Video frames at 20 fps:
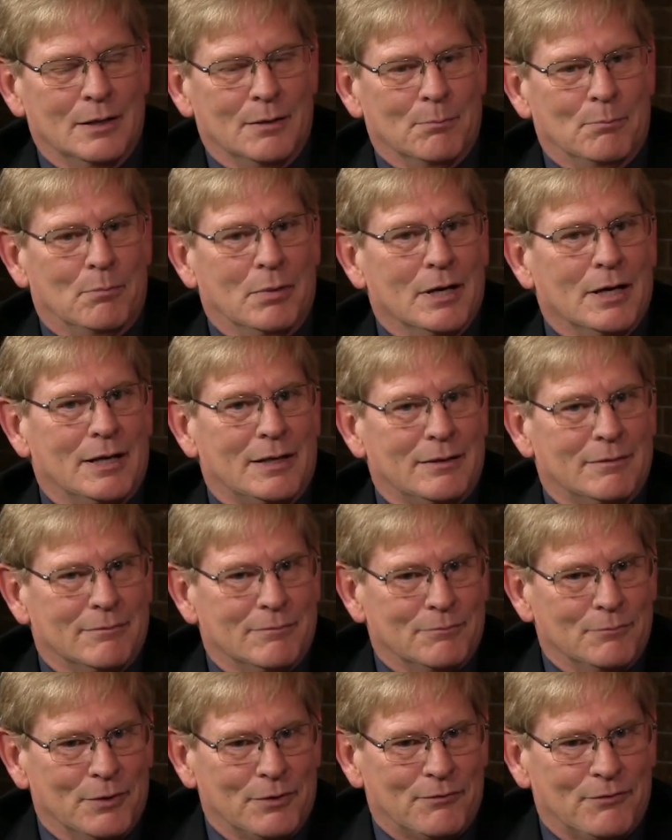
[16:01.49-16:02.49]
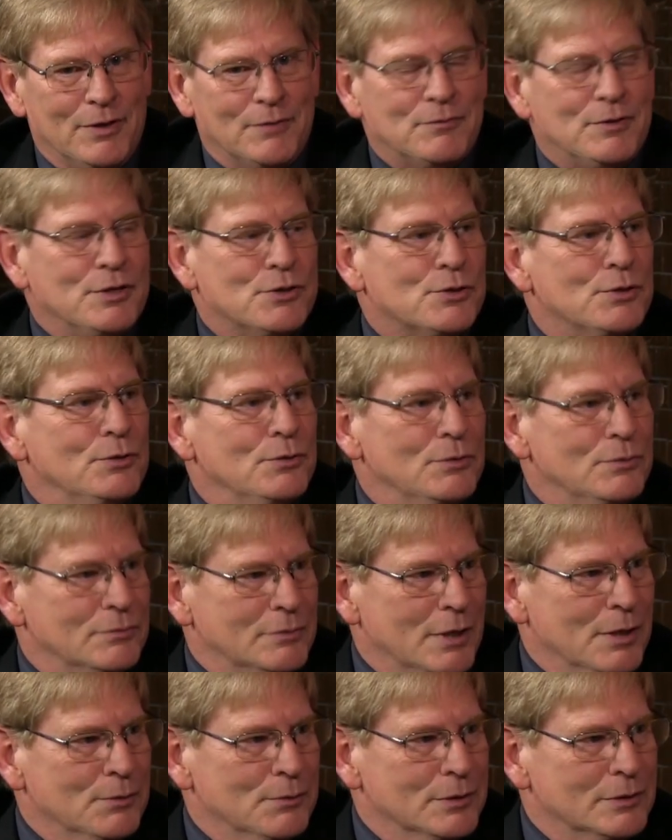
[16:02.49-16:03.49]
But with 52
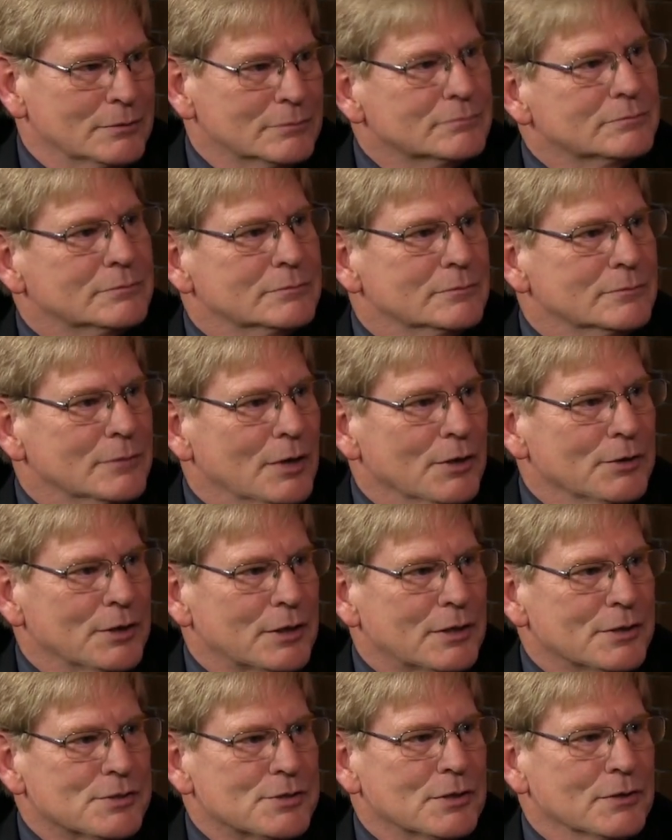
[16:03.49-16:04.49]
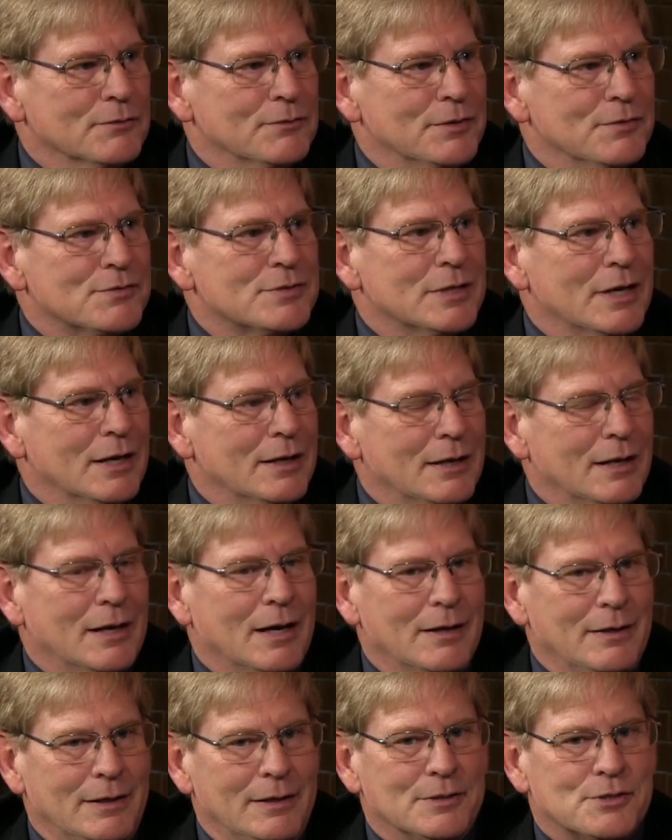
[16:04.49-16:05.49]
going on the conservative side,
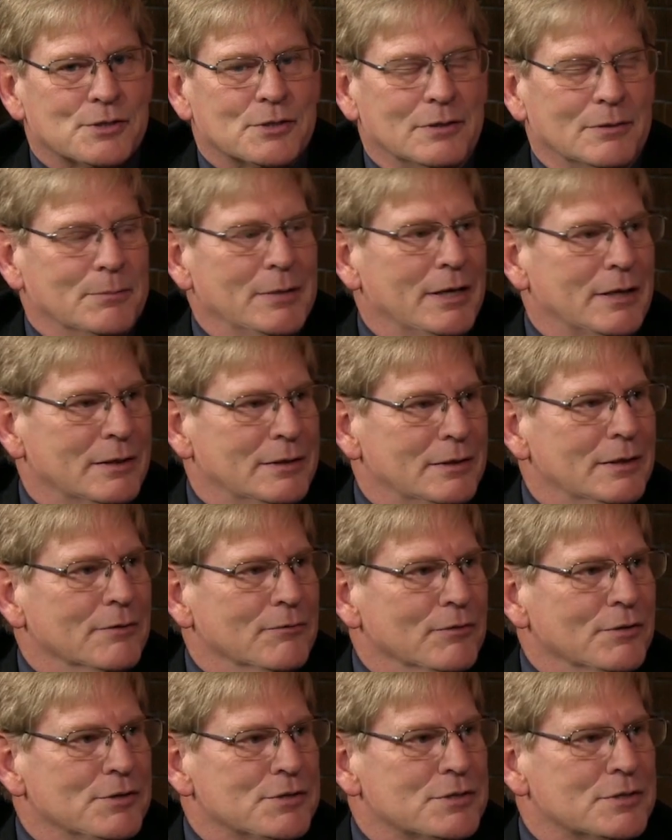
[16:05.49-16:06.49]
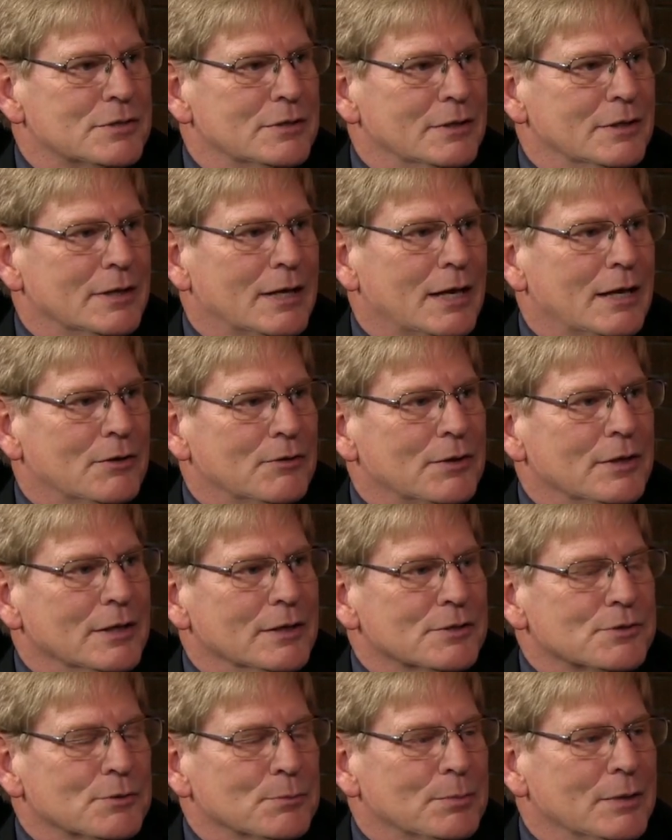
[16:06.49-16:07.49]
it's going to make a difference in how
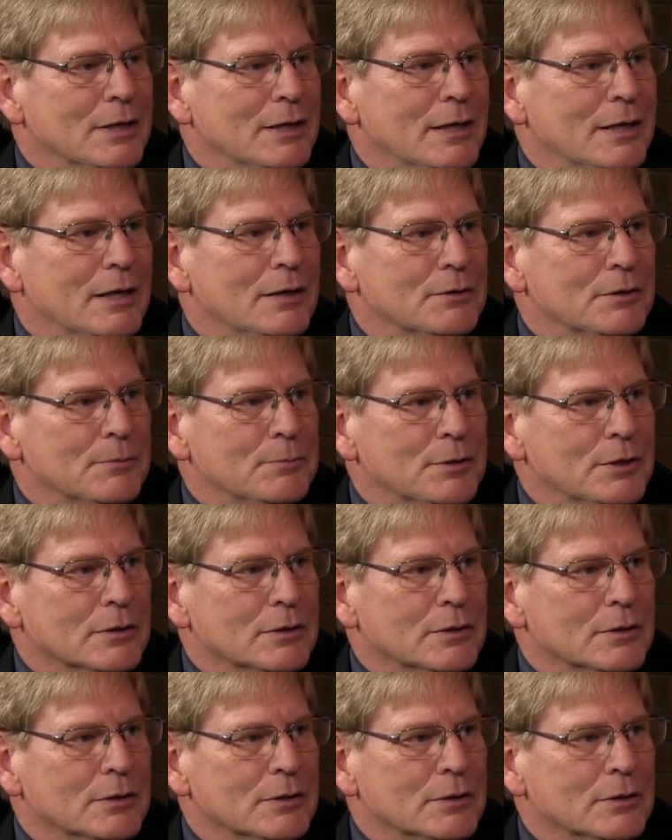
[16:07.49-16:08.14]
things are played out up there.